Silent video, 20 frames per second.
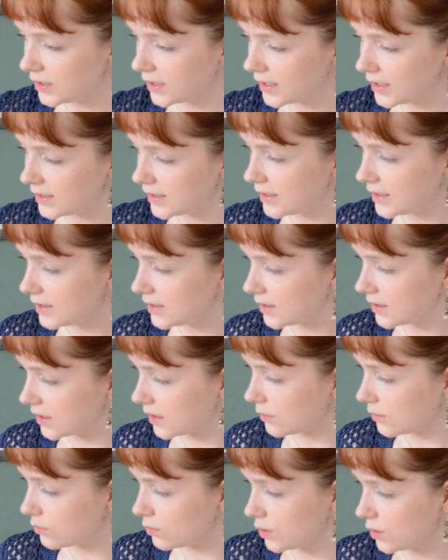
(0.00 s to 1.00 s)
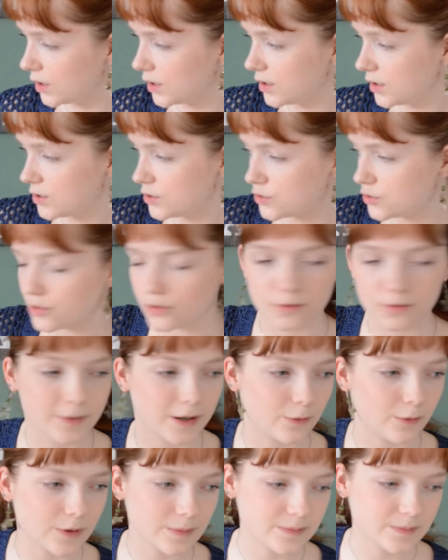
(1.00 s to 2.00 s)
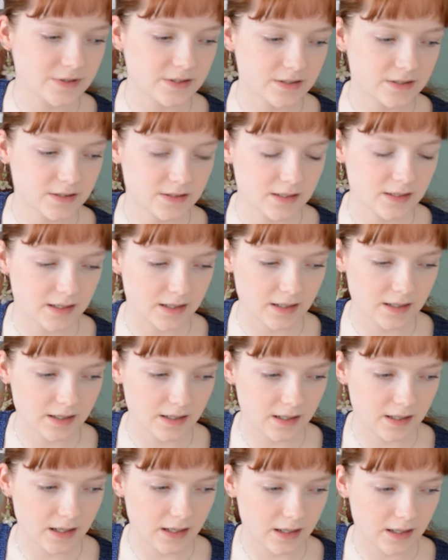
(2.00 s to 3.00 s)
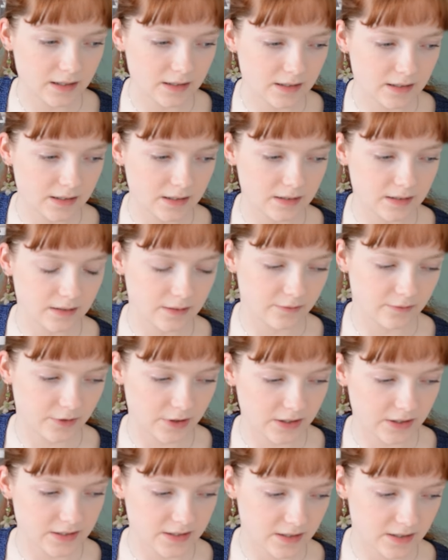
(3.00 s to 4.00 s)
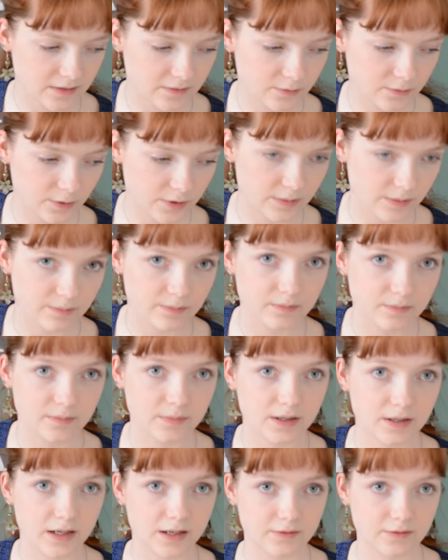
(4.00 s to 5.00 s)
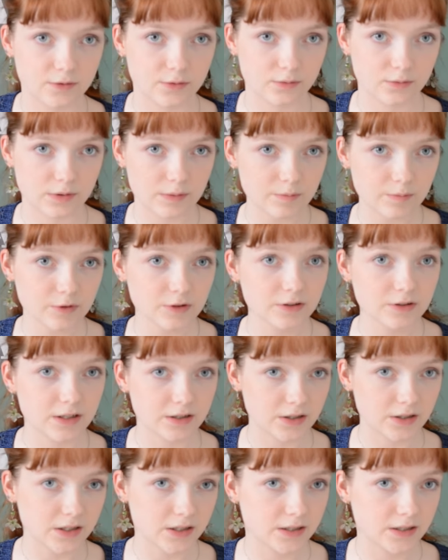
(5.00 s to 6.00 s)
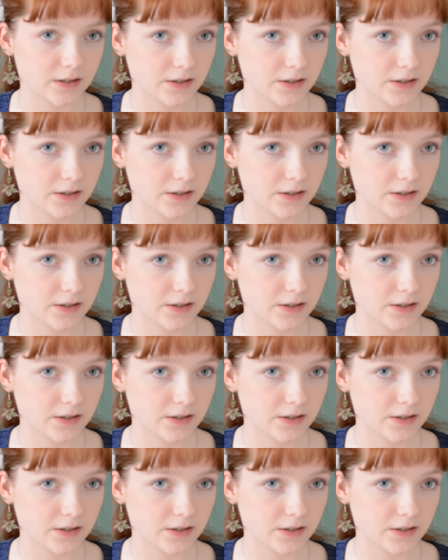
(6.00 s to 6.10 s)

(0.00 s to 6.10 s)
And then I will show you my whips, and I'm very excited for them. I have to crop one here.